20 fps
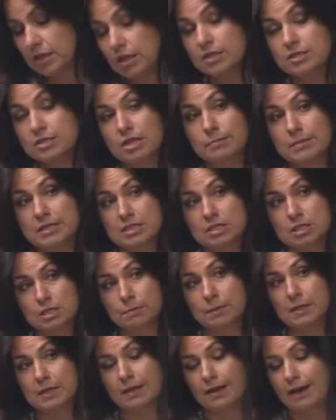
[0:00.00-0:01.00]
So, Mr.
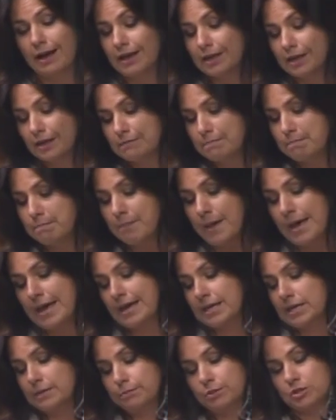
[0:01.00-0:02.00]
Speaker, I can
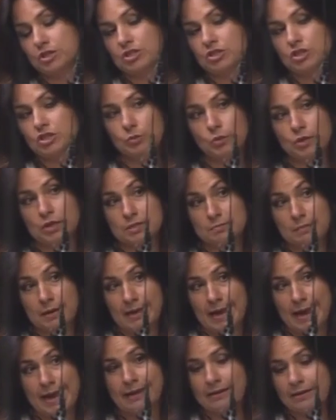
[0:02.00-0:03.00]
barely put into words
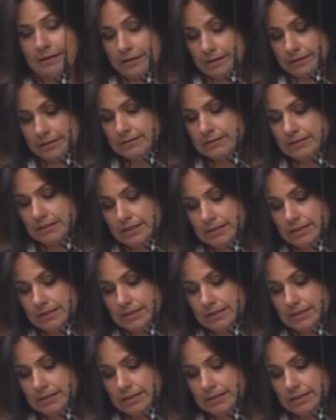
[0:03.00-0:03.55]
my anger